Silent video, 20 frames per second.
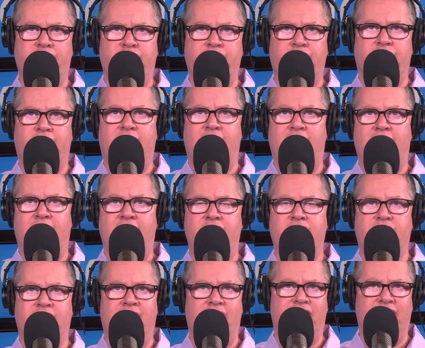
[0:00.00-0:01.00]
off at
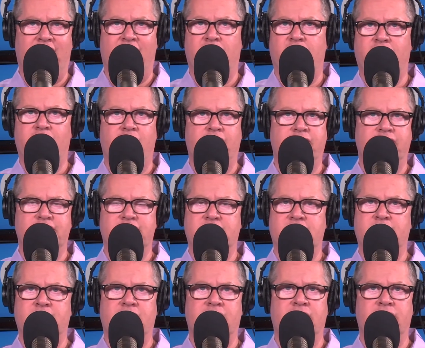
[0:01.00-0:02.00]
five and have an out of office
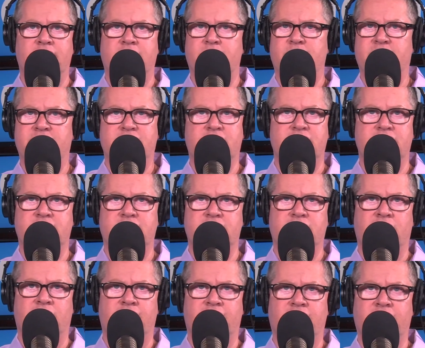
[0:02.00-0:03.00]
email that basically says you're